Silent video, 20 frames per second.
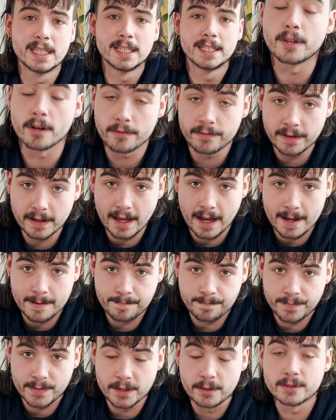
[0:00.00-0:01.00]
Don't
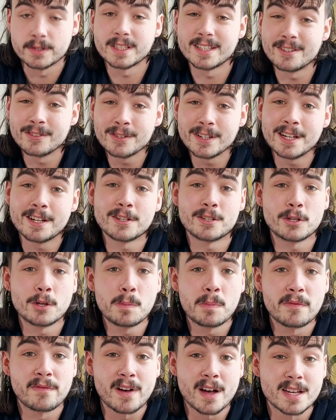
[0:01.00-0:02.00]
forget, you'll still need a
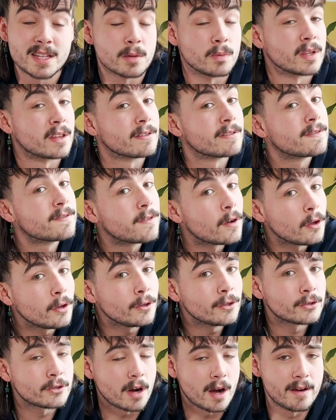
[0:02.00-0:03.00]
supervisor with a
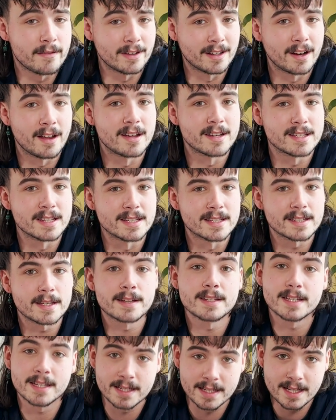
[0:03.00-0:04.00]
full driving license
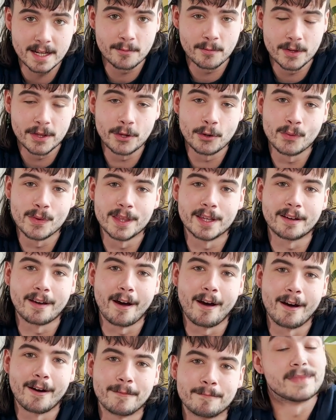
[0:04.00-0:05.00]
to sit with you in the
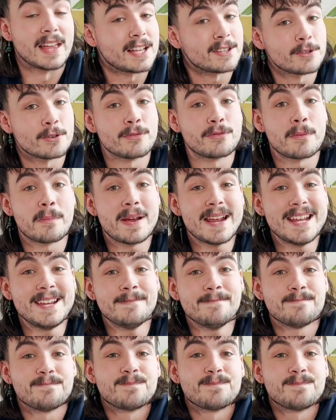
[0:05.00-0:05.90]
car. That's all from me.